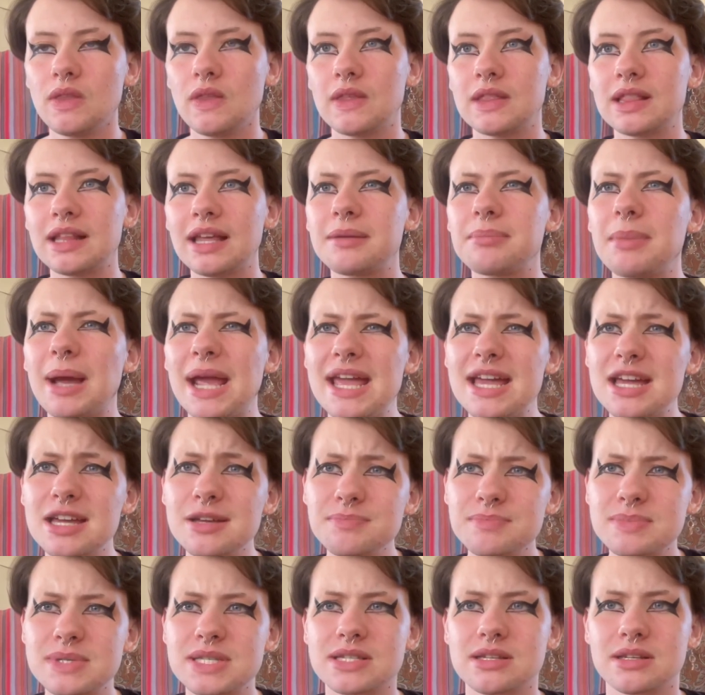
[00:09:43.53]
like my
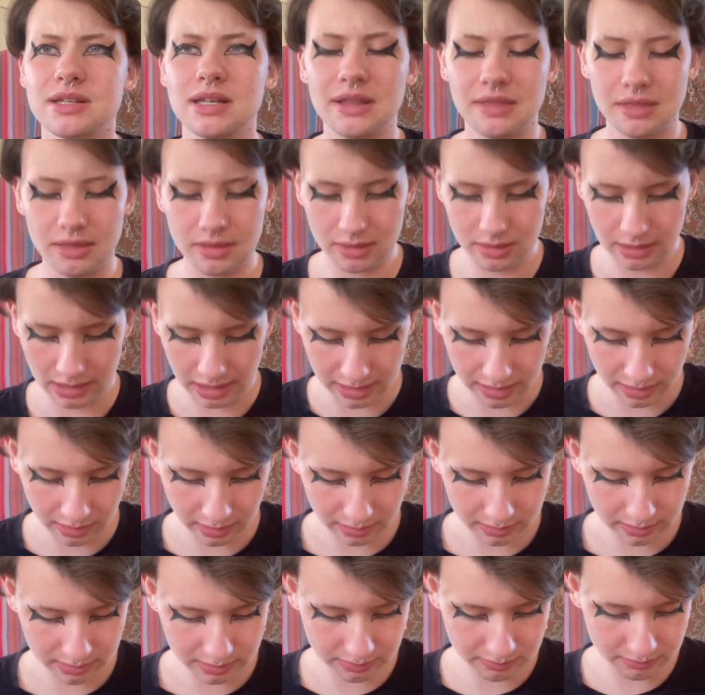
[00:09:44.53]
hips and like
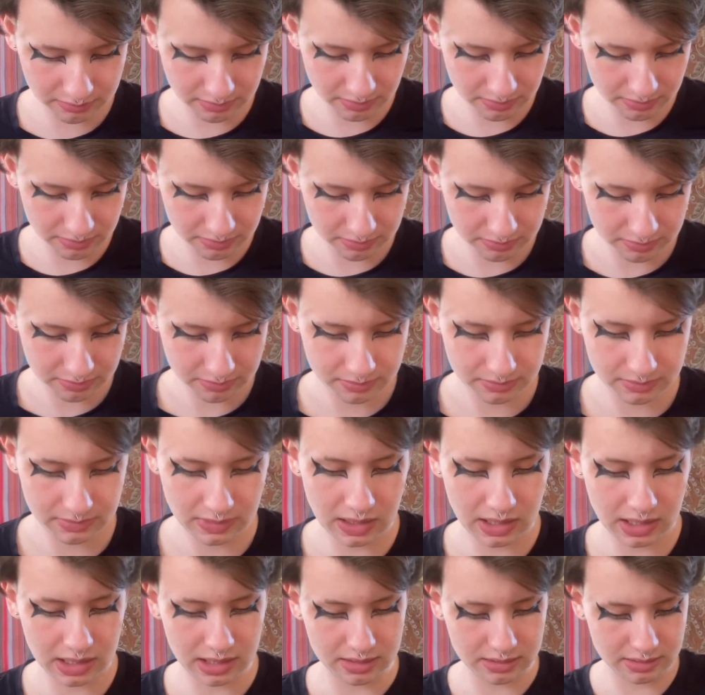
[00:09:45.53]

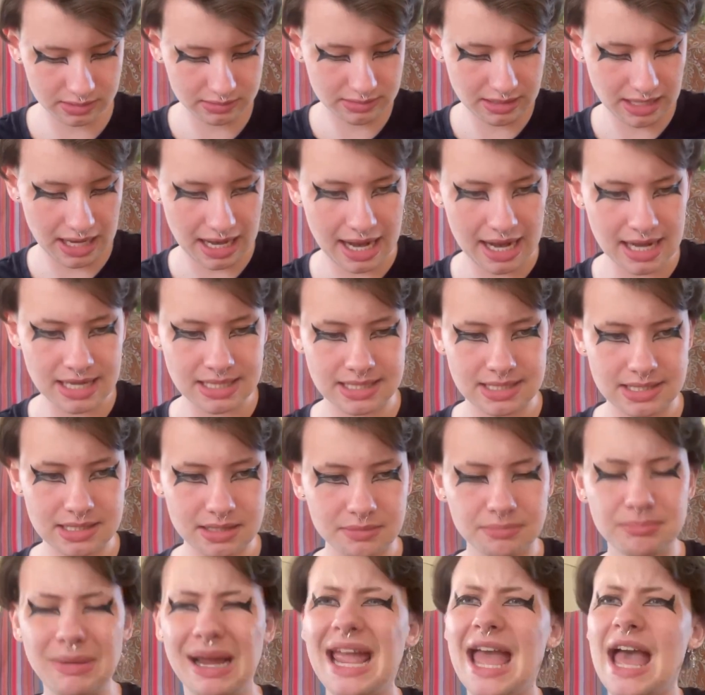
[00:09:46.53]
kind of ass
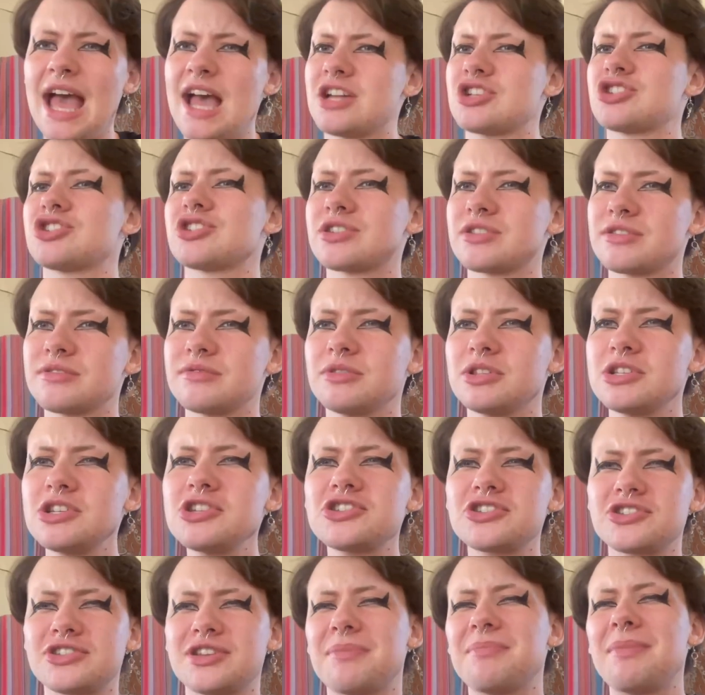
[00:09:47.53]
my ass it's
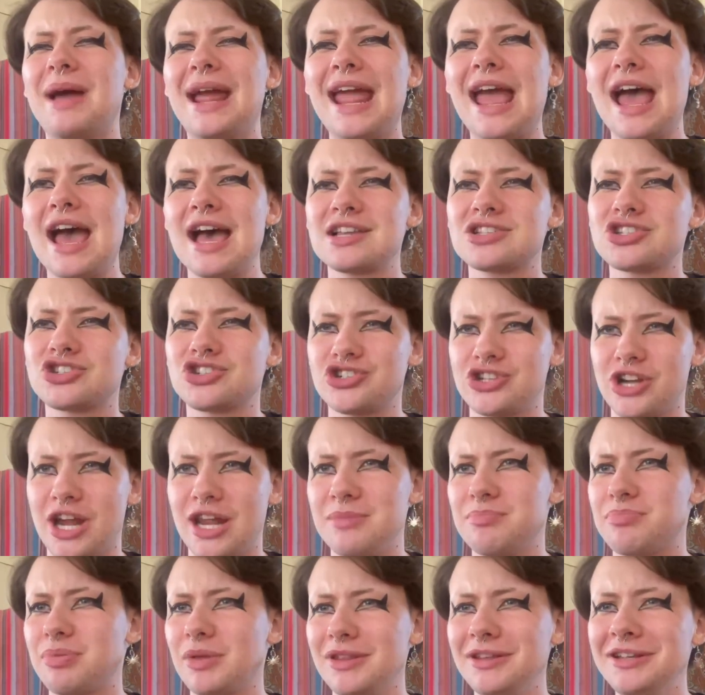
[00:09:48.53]
just my ass
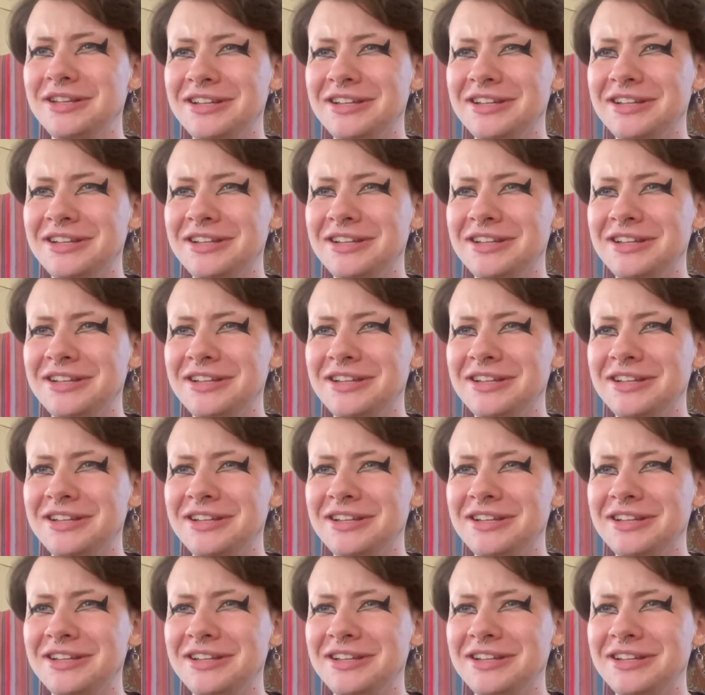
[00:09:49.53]
shape